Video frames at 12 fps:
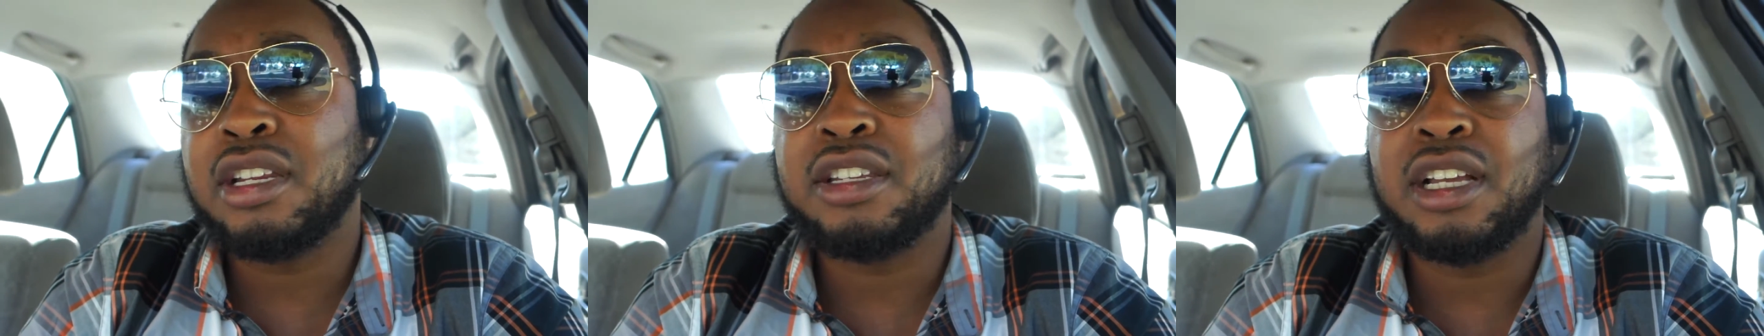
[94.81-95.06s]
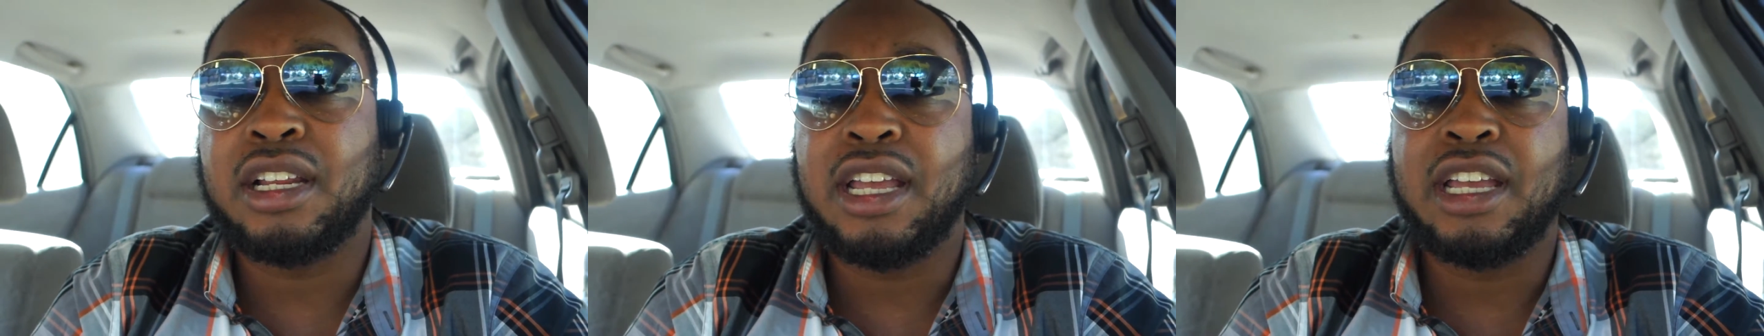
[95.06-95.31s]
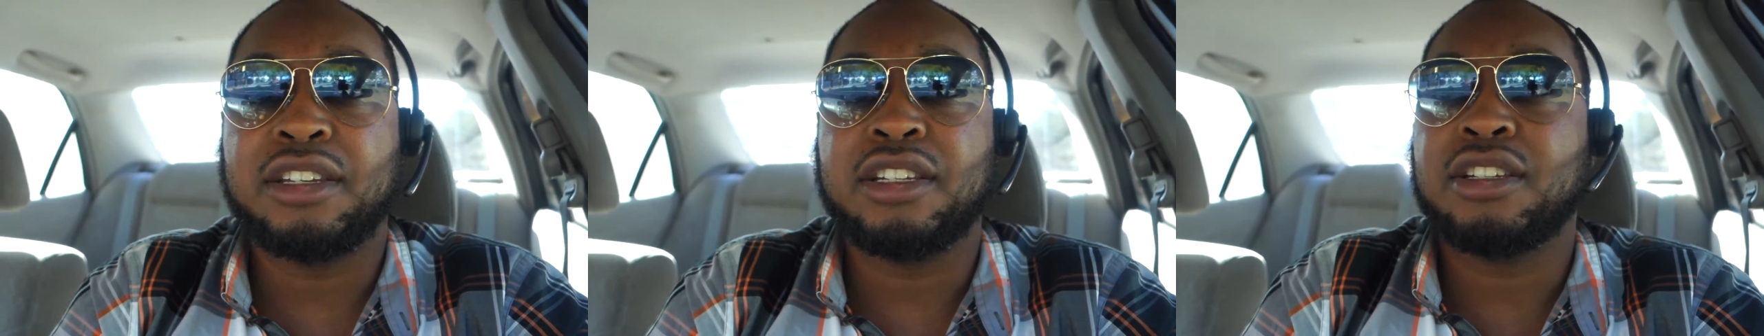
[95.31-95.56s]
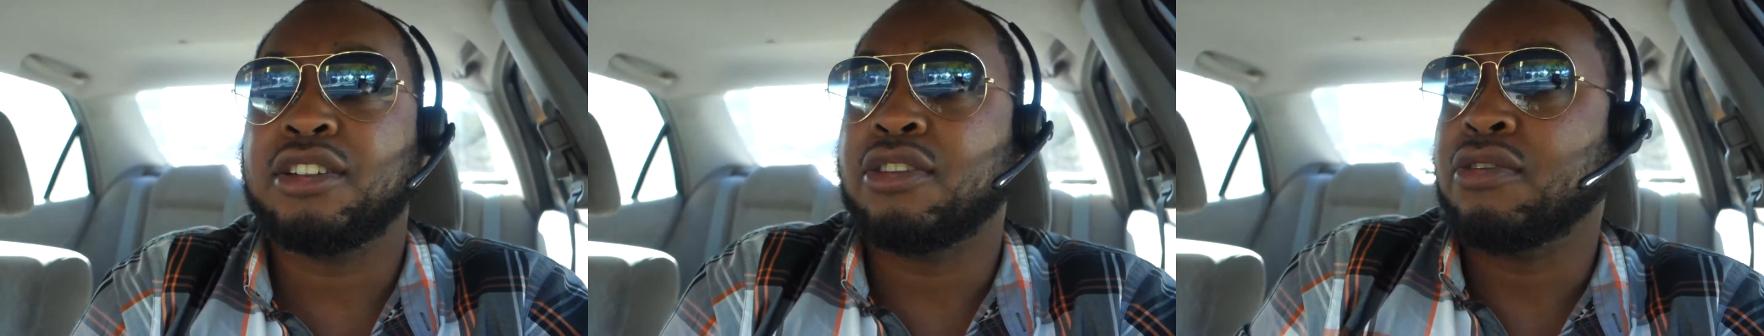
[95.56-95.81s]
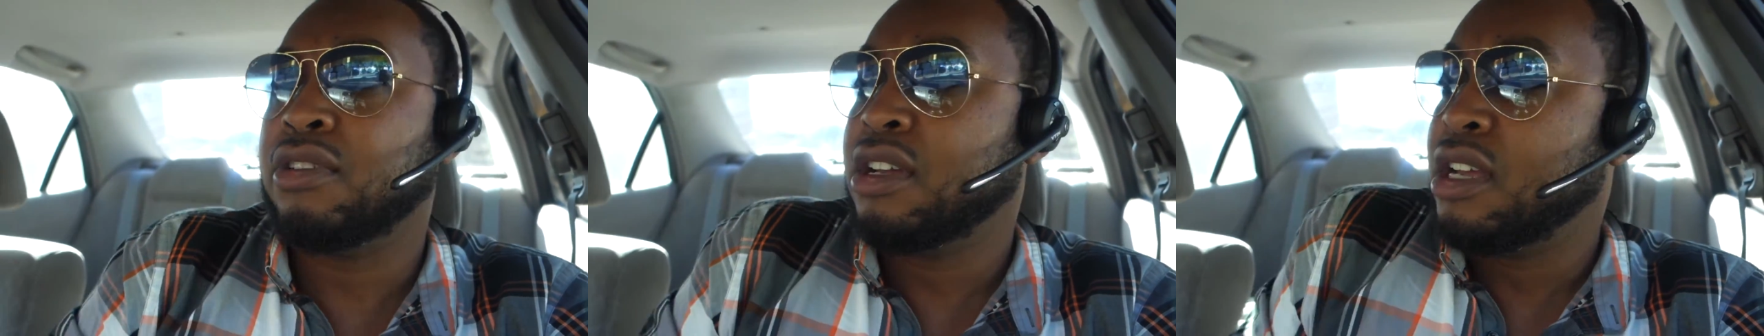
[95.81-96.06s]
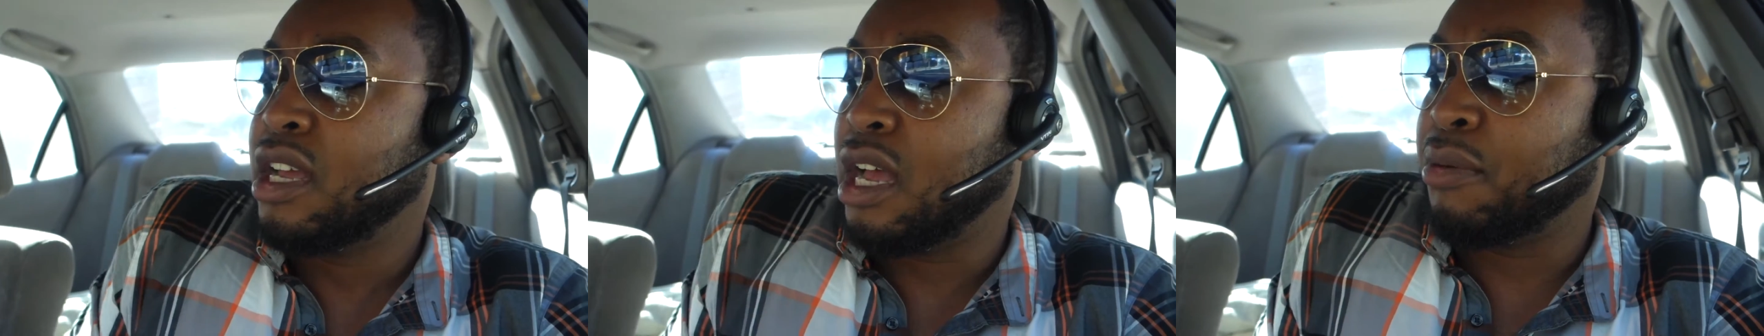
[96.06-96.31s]
Tallahassee. So
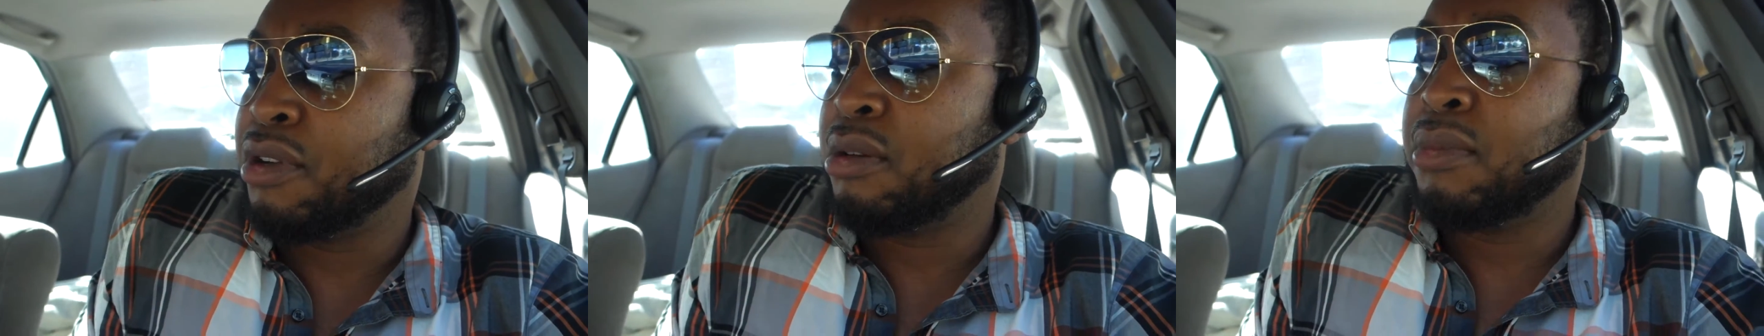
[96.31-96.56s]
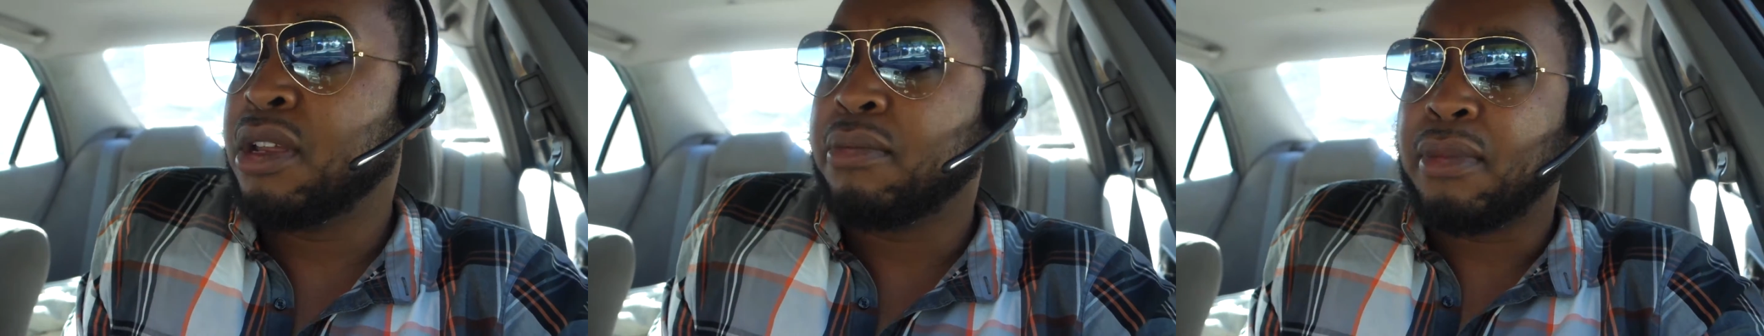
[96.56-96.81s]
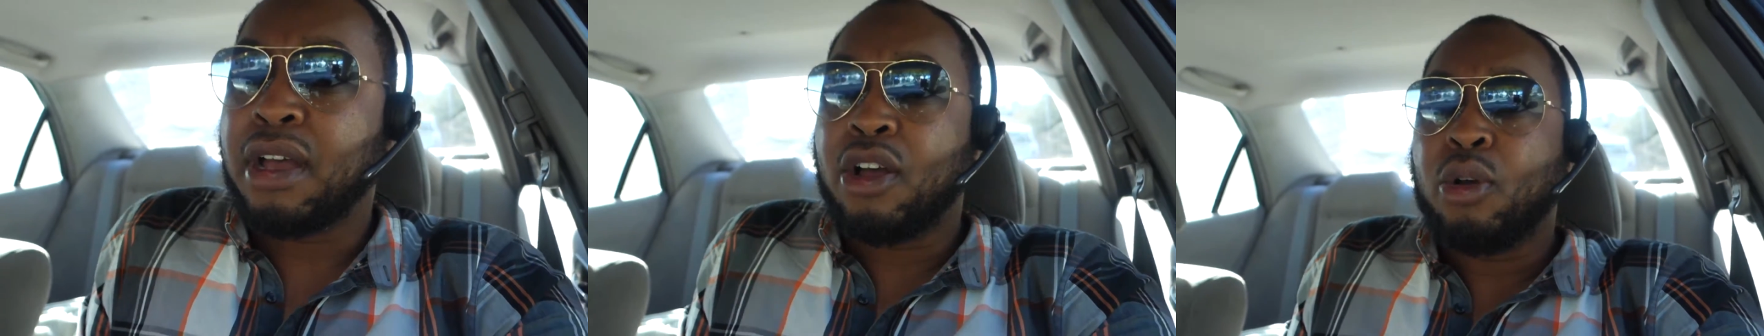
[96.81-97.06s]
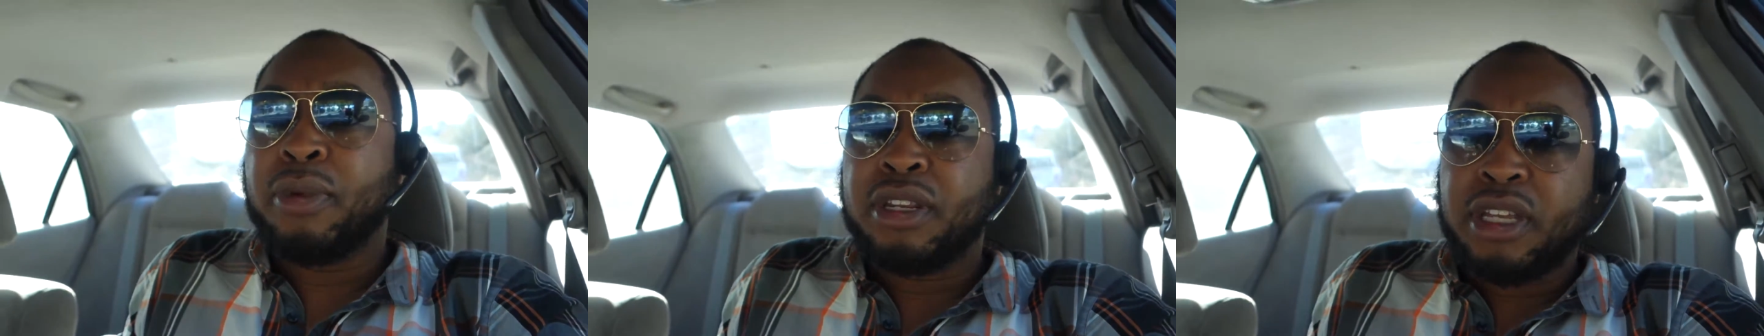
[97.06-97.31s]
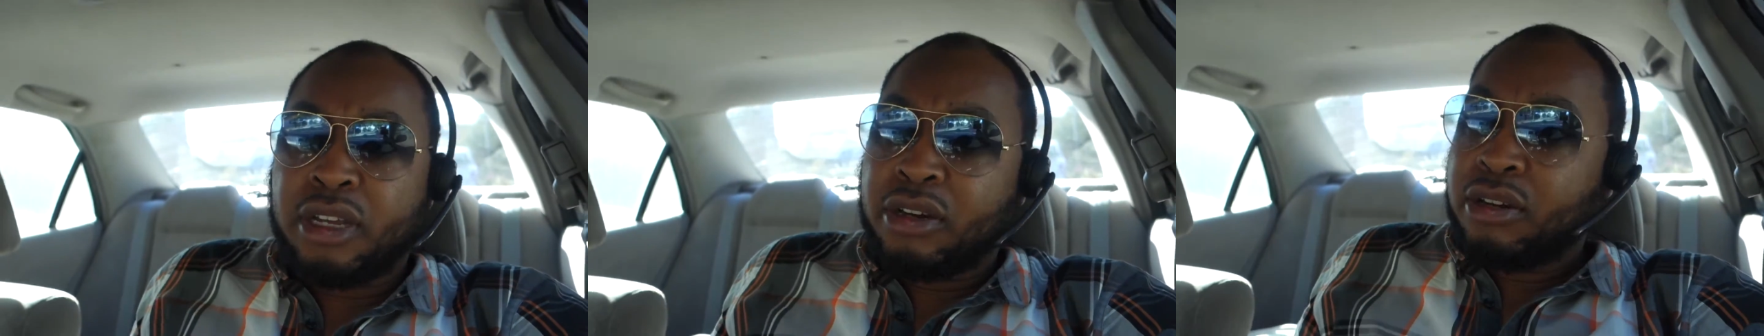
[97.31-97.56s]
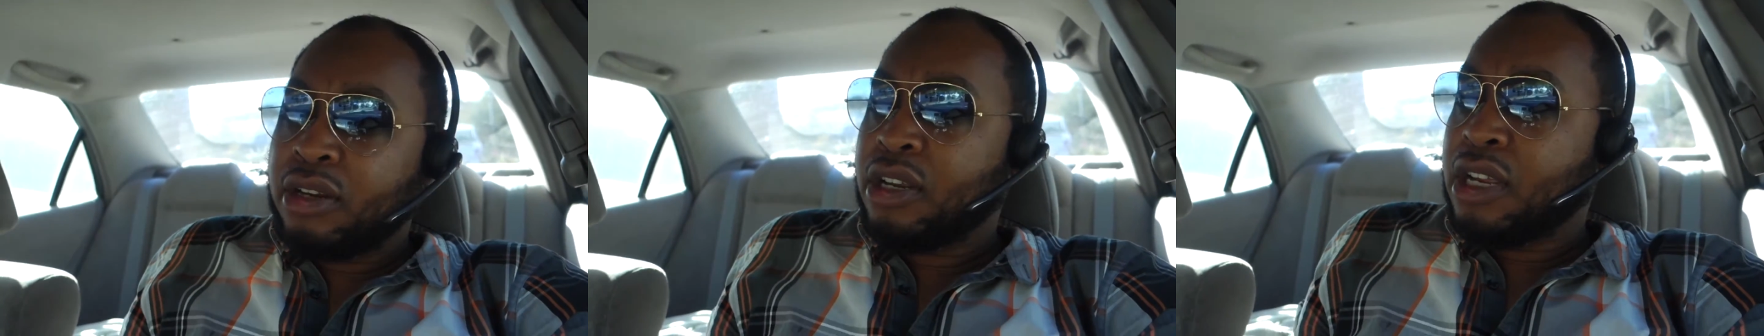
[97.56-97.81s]
I'm gonna meet my homie there,